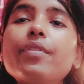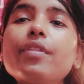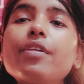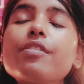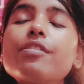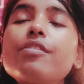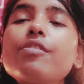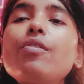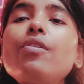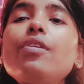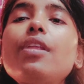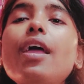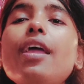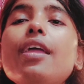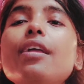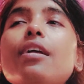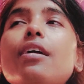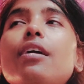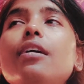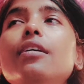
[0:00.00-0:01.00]
So
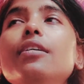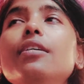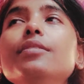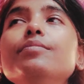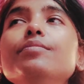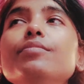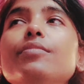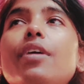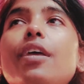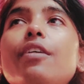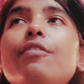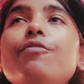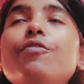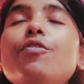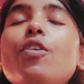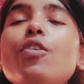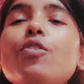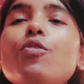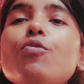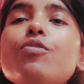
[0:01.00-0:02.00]
like if you are
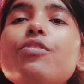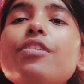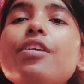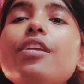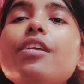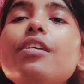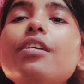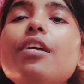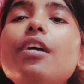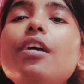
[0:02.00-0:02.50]
using,